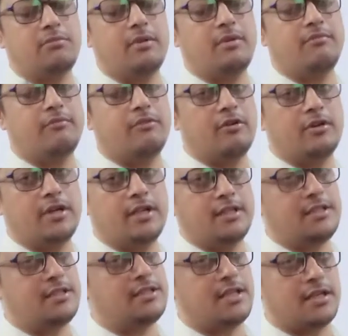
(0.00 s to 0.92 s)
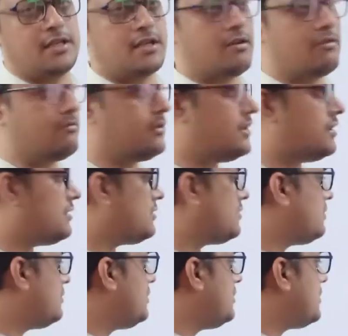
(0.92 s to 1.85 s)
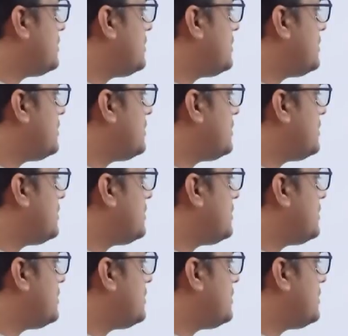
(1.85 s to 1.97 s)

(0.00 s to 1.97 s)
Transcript: beam voltage is encountered. So this